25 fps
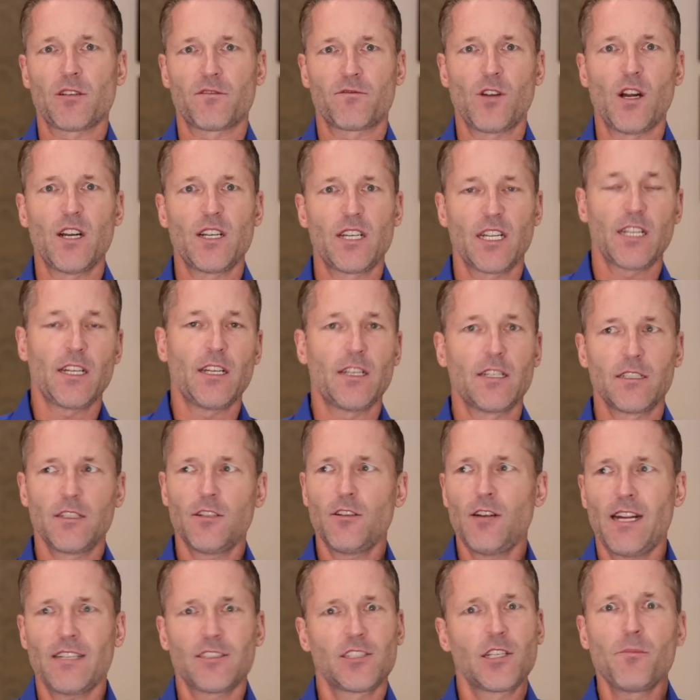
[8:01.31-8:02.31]
of running and
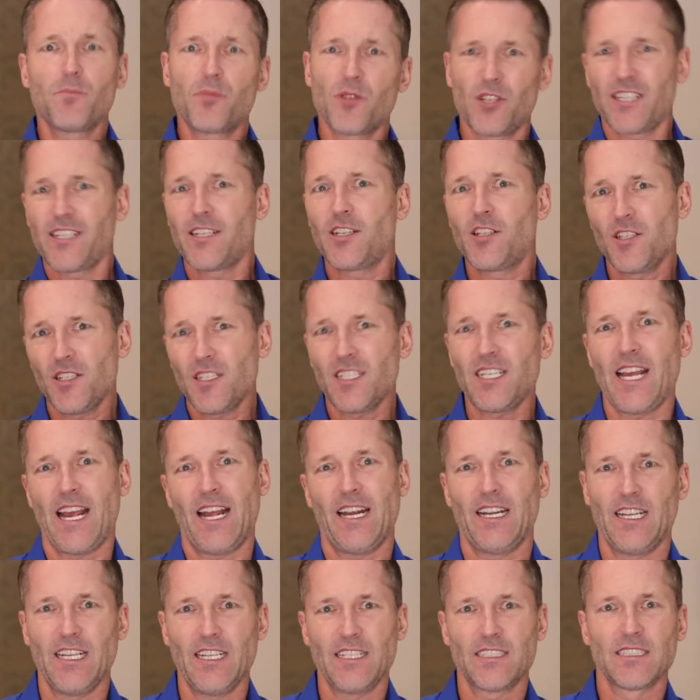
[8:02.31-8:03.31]
you're actually pretty good
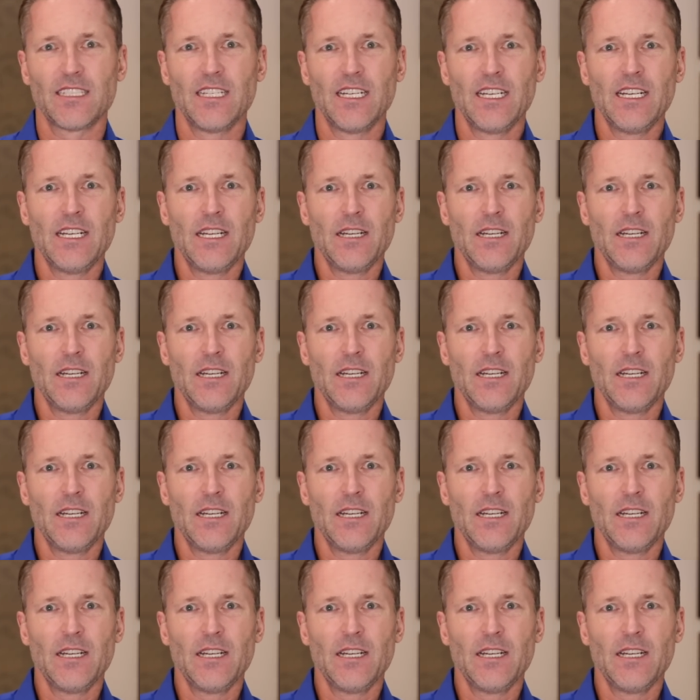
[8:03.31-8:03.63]
at it,